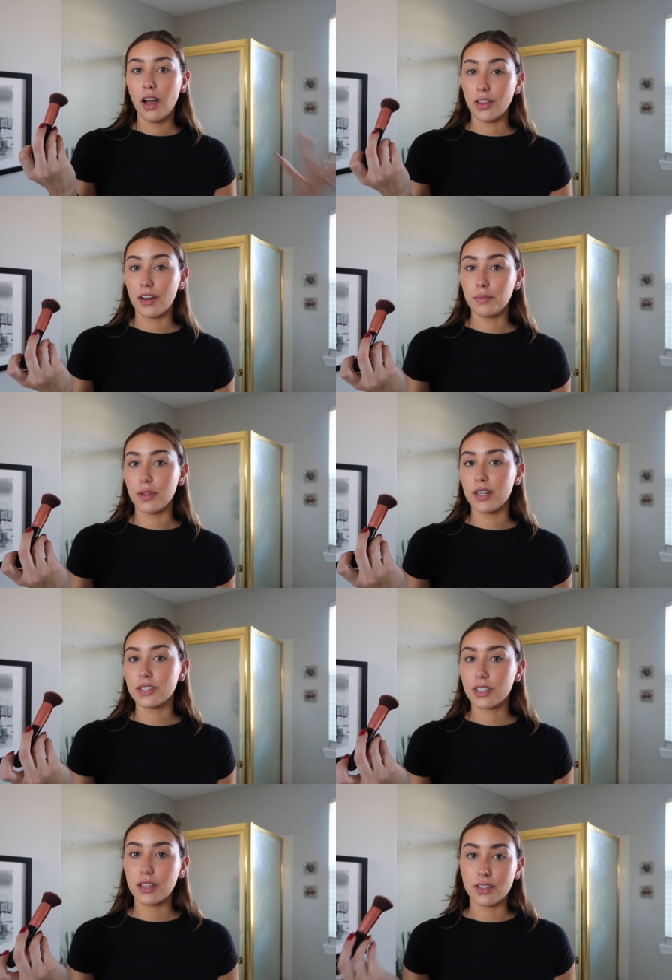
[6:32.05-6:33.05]
a lot of
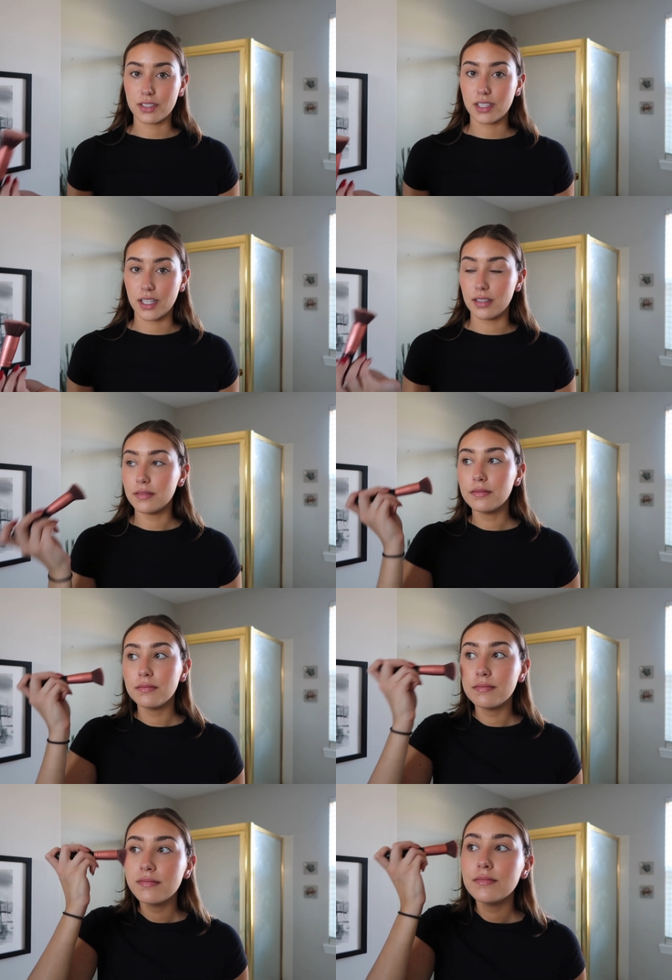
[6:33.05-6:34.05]
blush looks good.
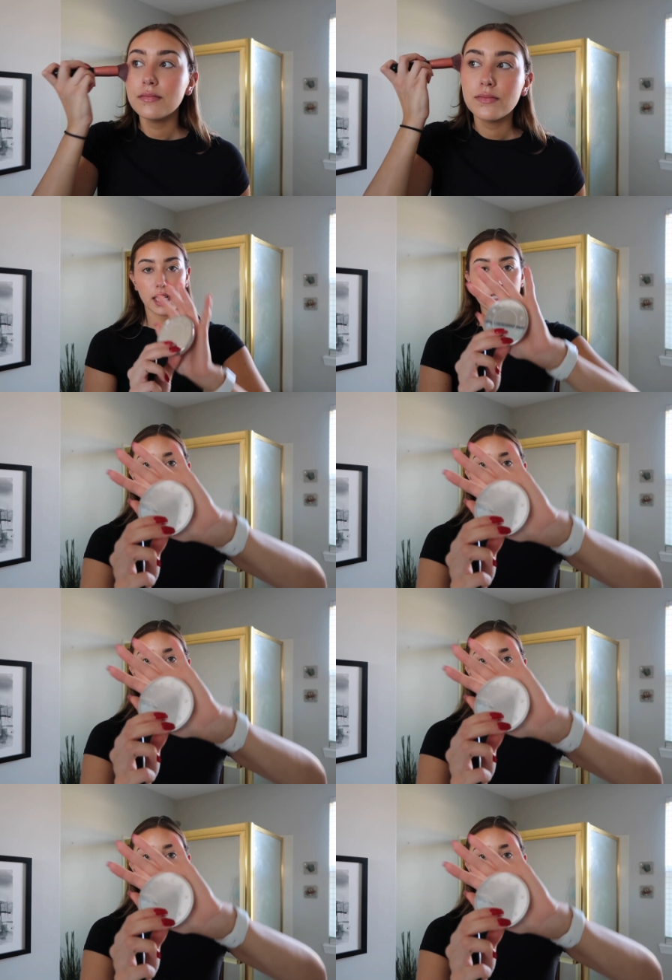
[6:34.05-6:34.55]
Next,